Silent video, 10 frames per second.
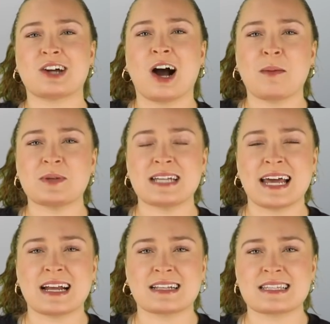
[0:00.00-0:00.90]
top
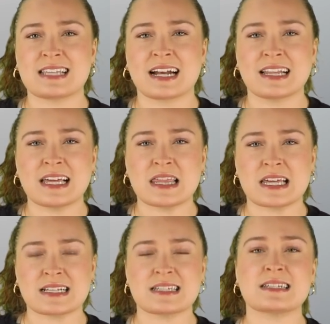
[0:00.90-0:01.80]
10 unsettling
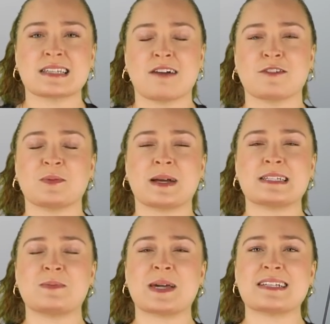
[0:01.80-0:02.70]
things discovered by
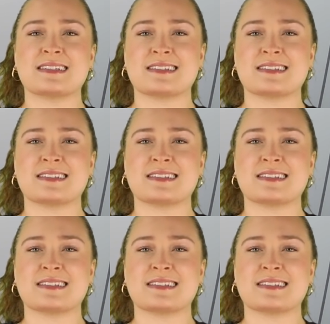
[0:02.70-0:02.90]
space